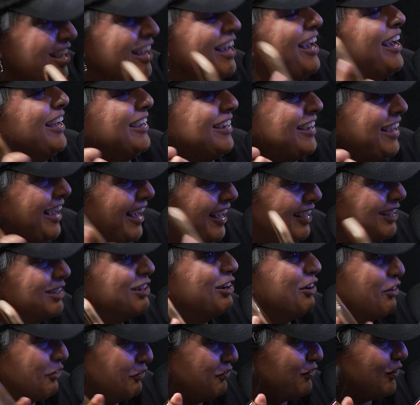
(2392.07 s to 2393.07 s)
and get
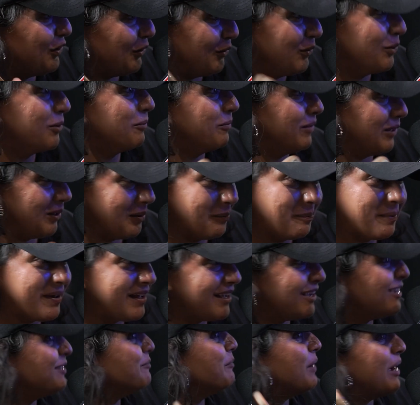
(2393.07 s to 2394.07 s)
your phone bill
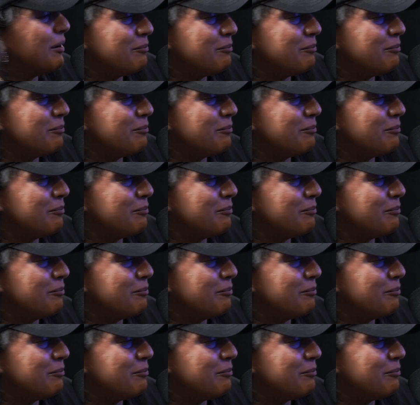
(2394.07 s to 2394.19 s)
paid, my